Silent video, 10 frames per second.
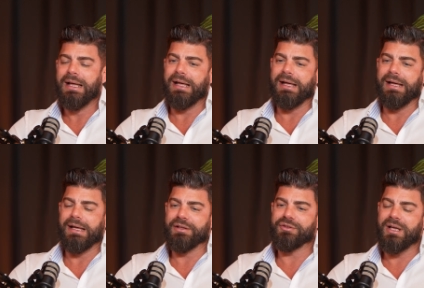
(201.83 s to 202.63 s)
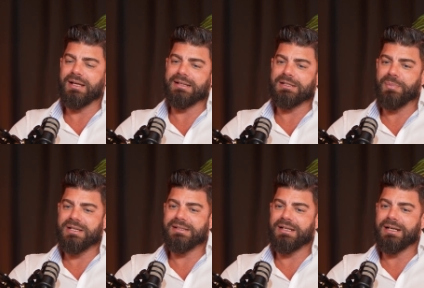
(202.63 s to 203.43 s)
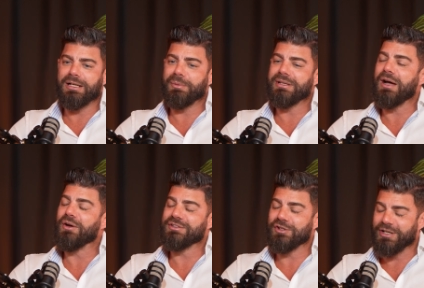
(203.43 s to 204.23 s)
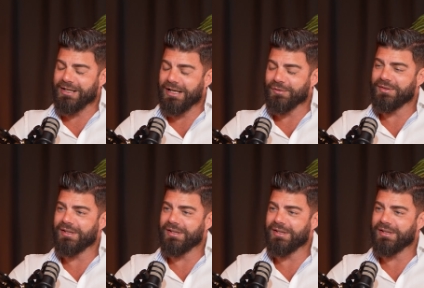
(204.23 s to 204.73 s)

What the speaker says: That's basically a little bit how I started out.